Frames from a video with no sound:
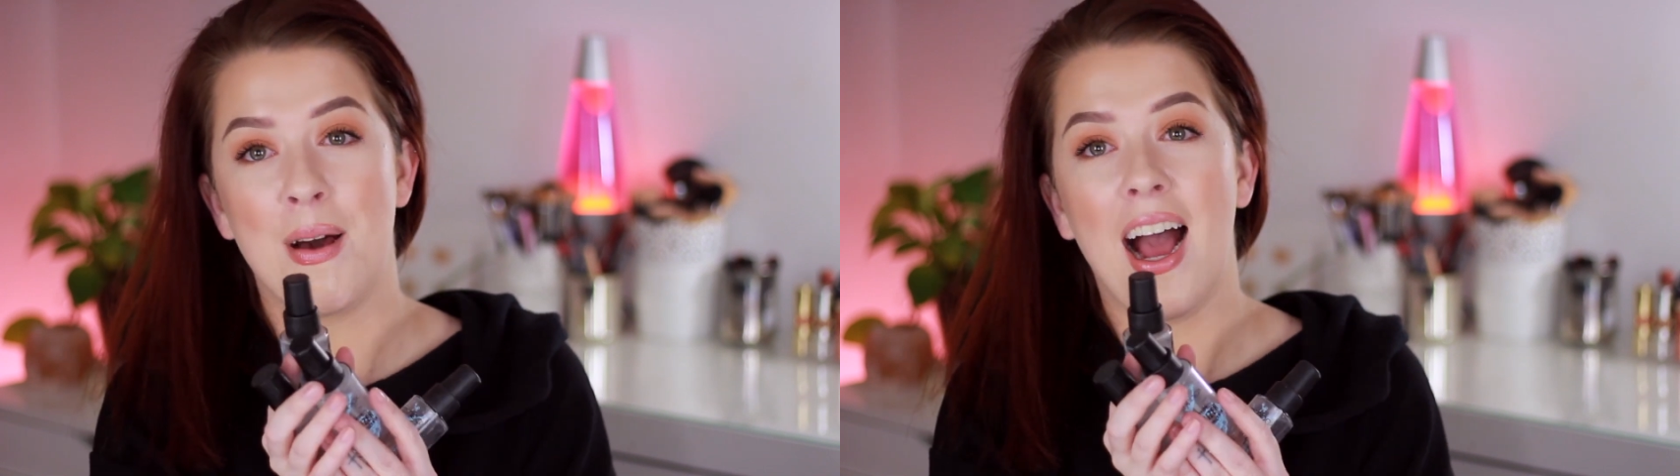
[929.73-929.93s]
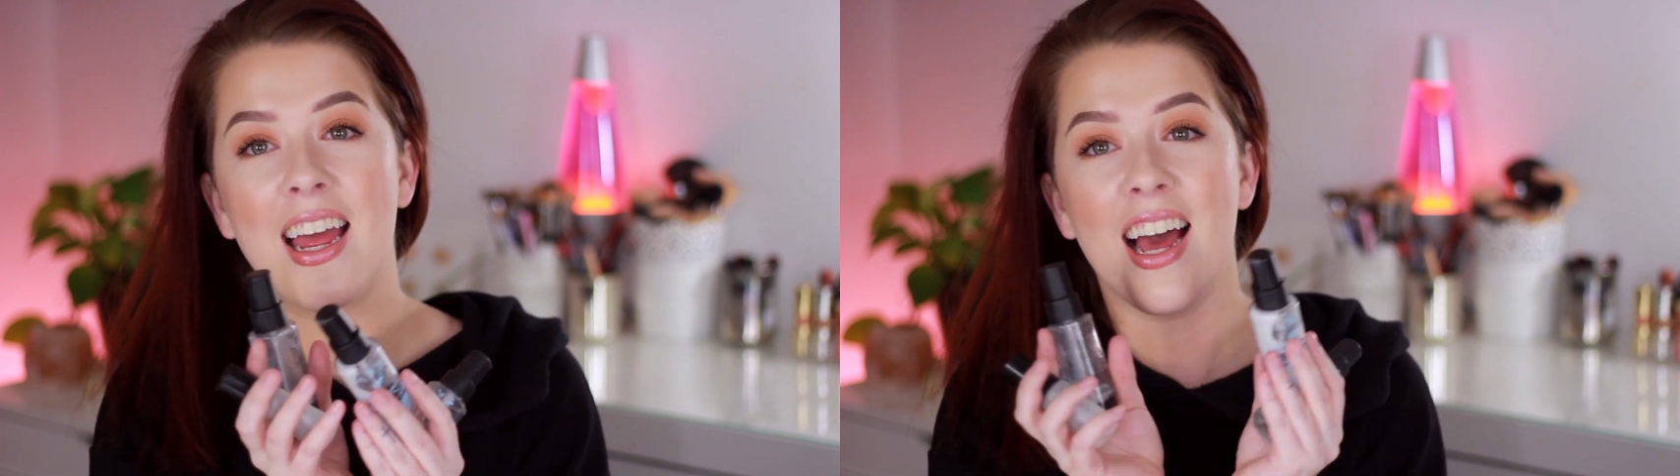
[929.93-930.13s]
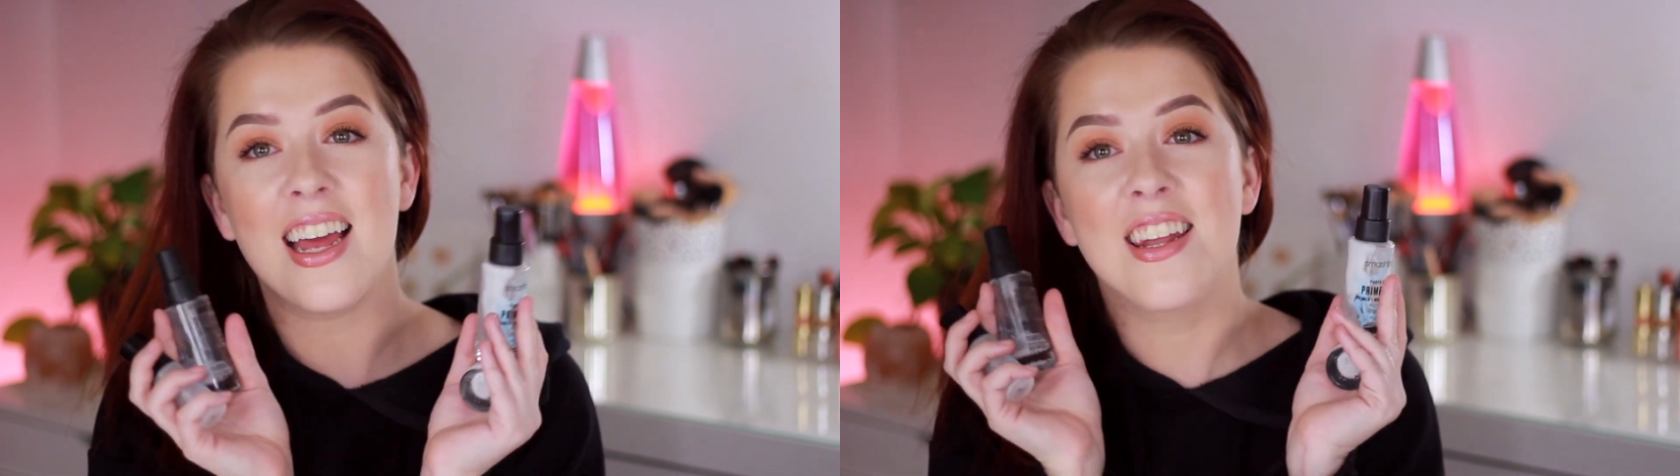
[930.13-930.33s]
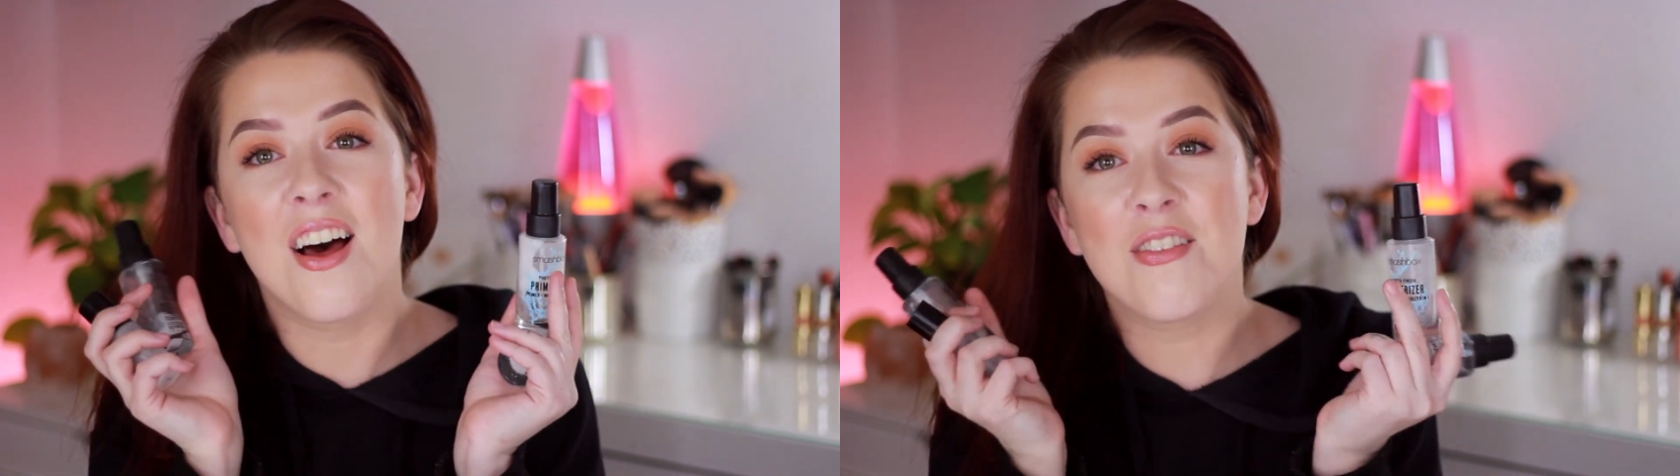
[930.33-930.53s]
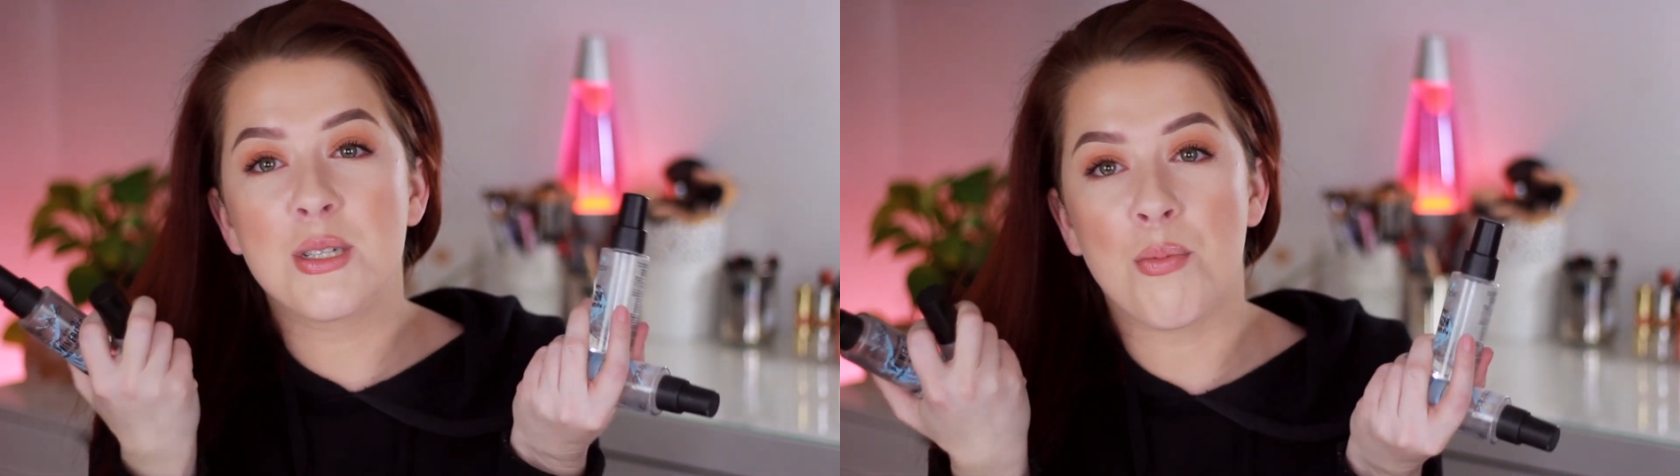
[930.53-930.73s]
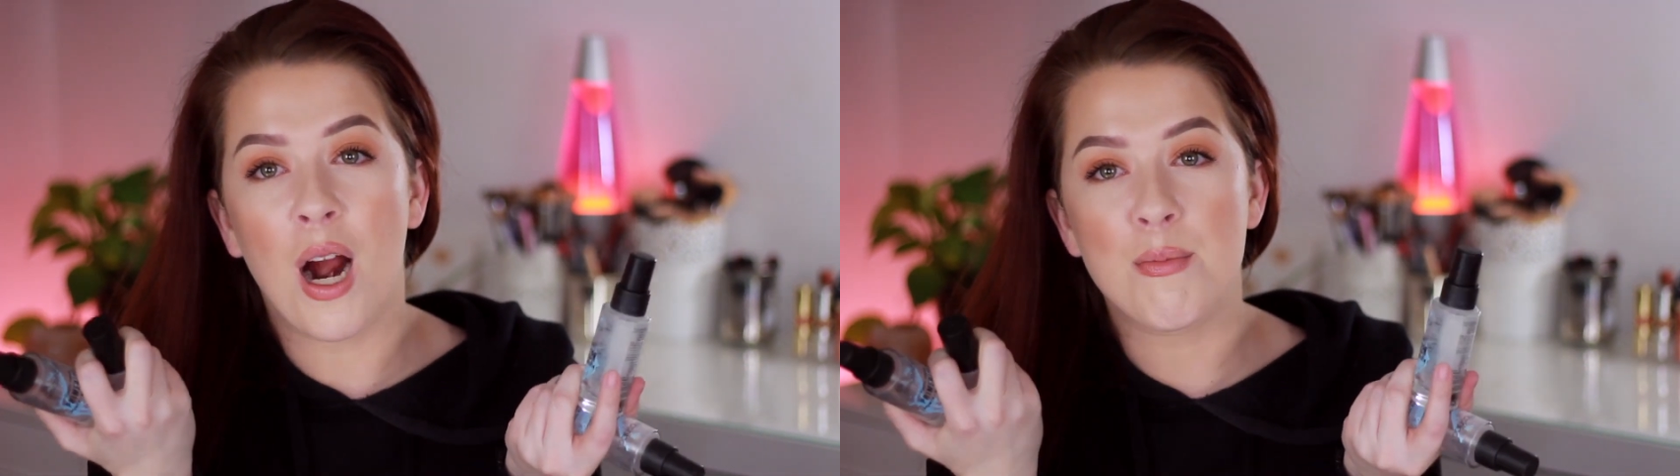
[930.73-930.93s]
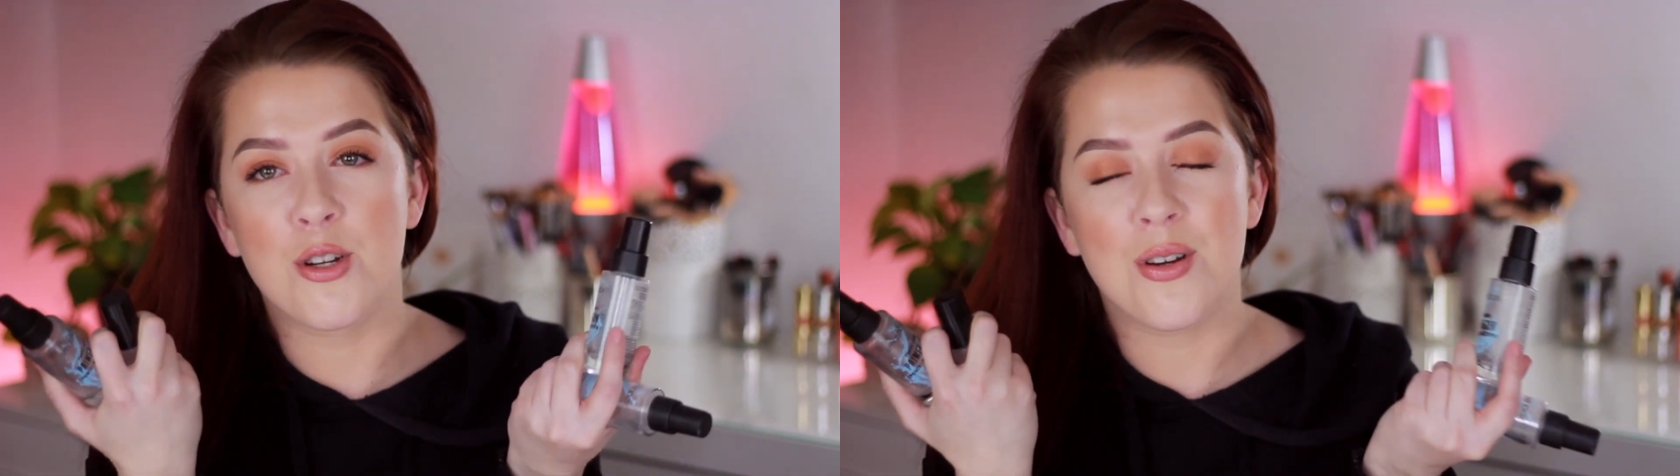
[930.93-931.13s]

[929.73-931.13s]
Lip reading: But I love this primer.